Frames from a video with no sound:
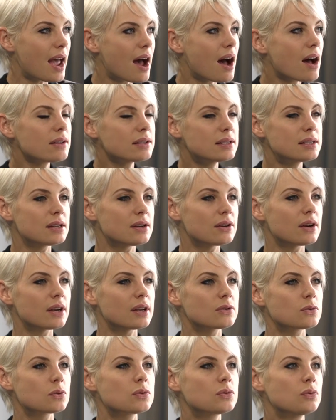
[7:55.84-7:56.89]
our
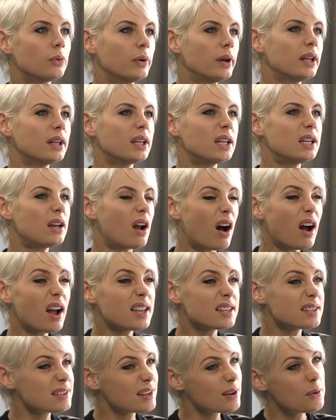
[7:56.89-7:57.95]
series was really
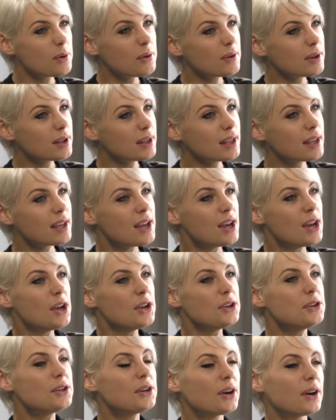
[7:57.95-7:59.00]
nice. They were really,
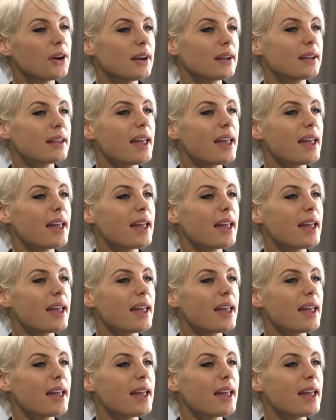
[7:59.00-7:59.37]
you know,